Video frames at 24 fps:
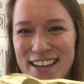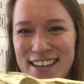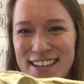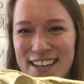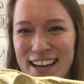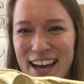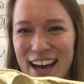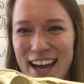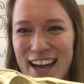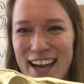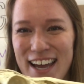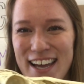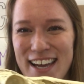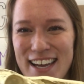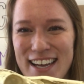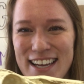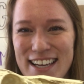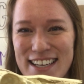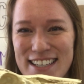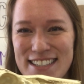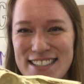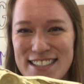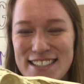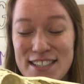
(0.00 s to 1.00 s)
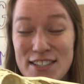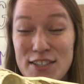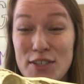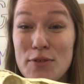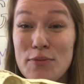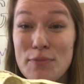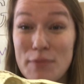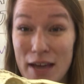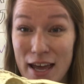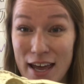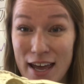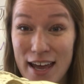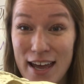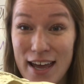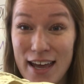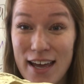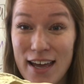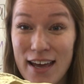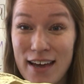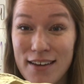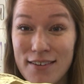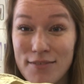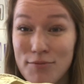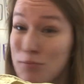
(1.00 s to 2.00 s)
Nice. You
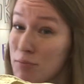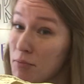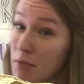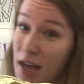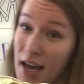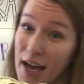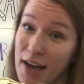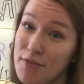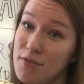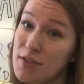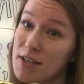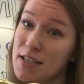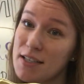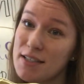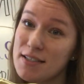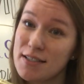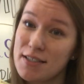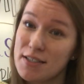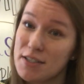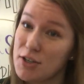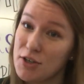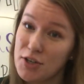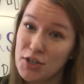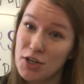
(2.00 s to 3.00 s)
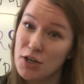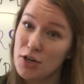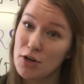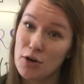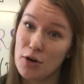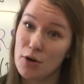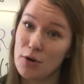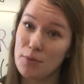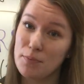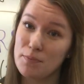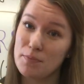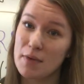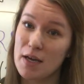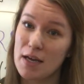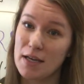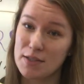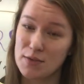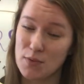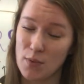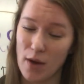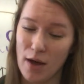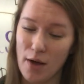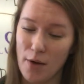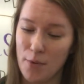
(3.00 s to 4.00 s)
may have these near your home
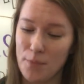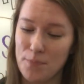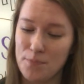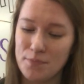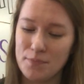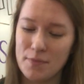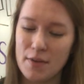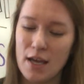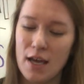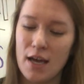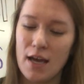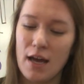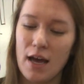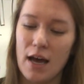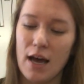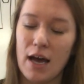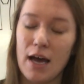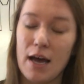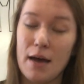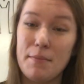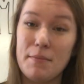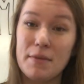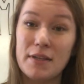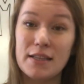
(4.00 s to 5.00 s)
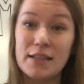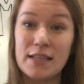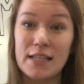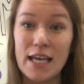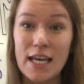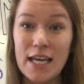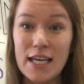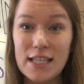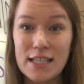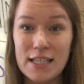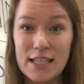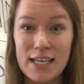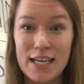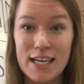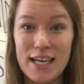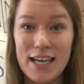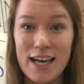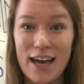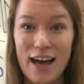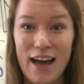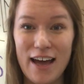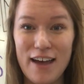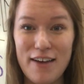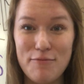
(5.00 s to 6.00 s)
as well. Lately,
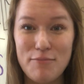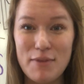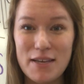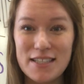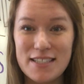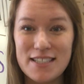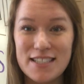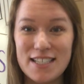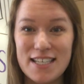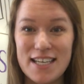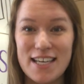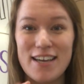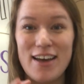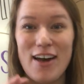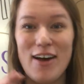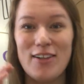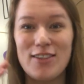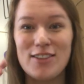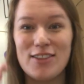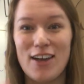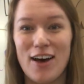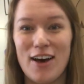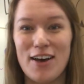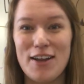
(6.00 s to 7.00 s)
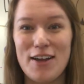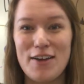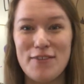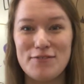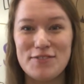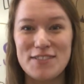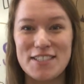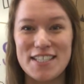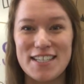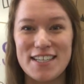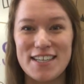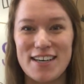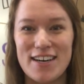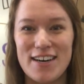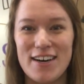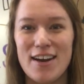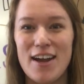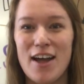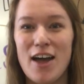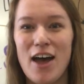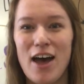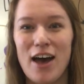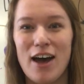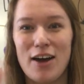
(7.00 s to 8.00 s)
I have been seeing a lot of deer
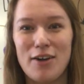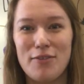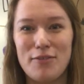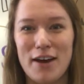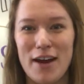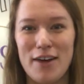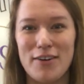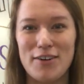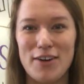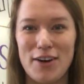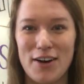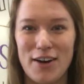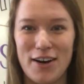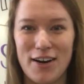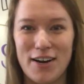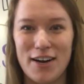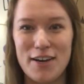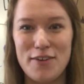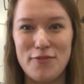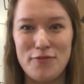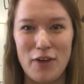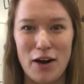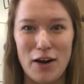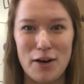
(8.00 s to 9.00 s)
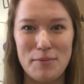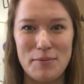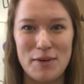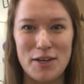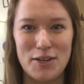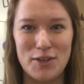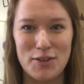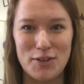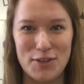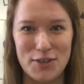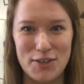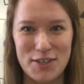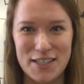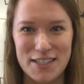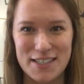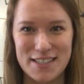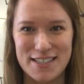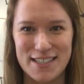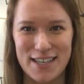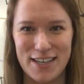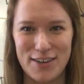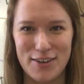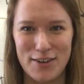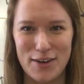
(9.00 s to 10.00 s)
around our environmental learning
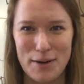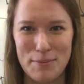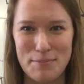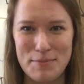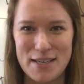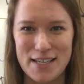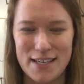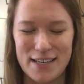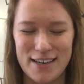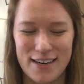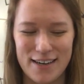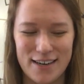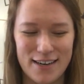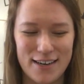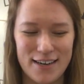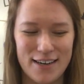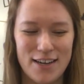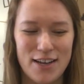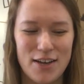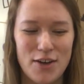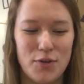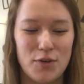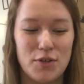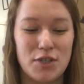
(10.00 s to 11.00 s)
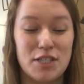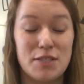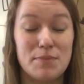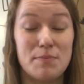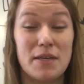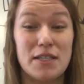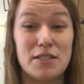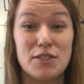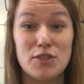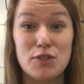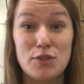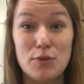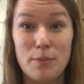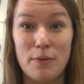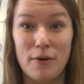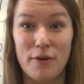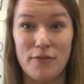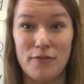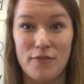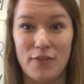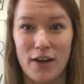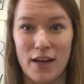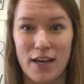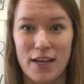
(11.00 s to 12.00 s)
center up here, which has been super
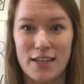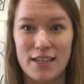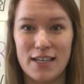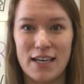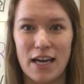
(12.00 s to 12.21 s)
fun.